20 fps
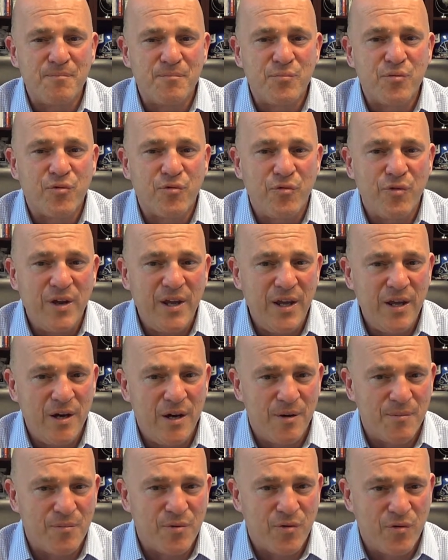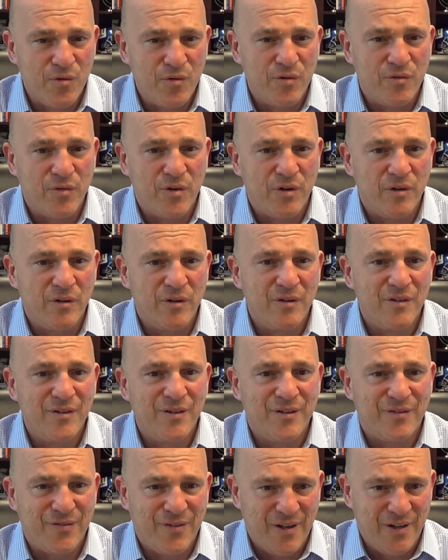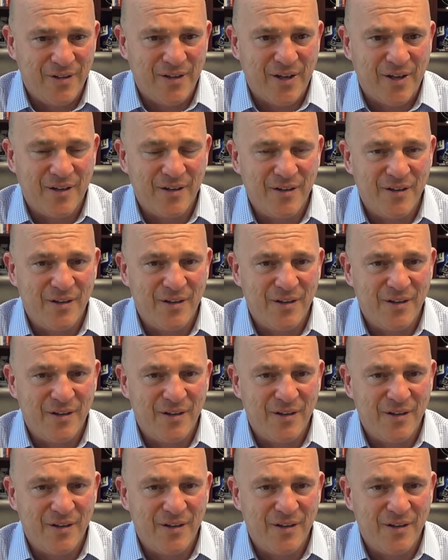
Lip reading: pre-approval to funding.